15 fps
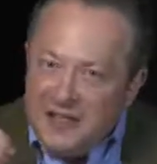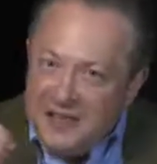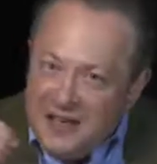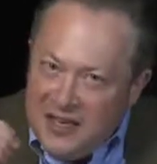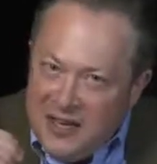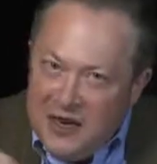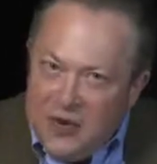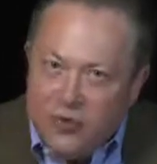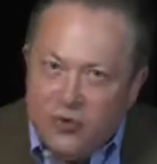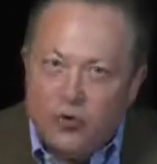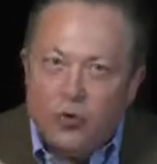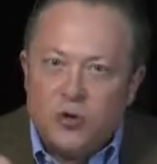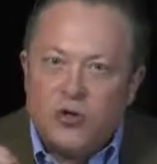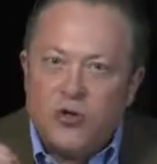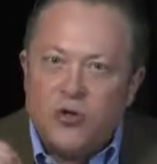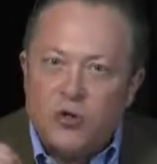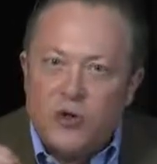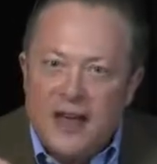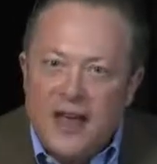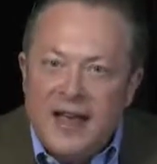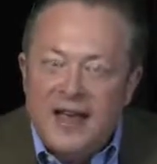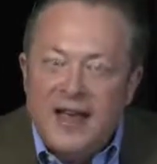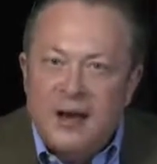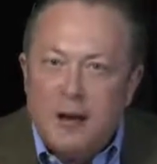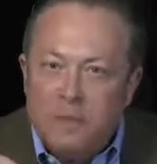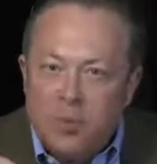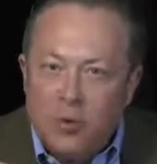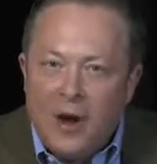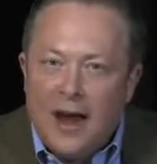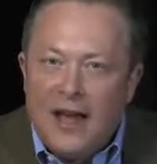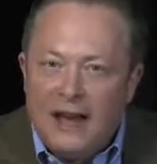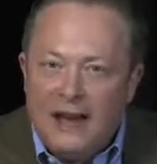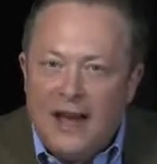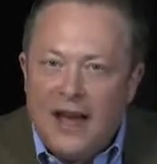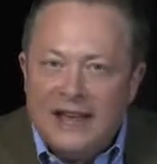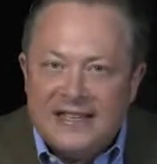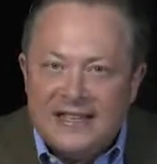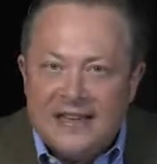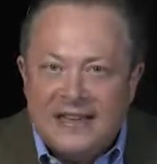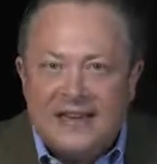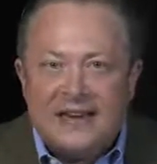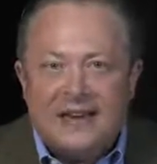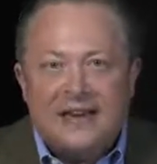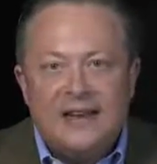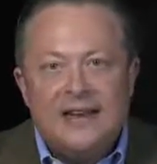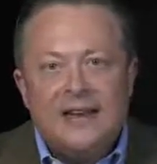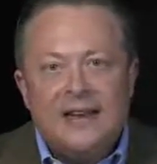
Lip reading: geared towards creating a brand identity.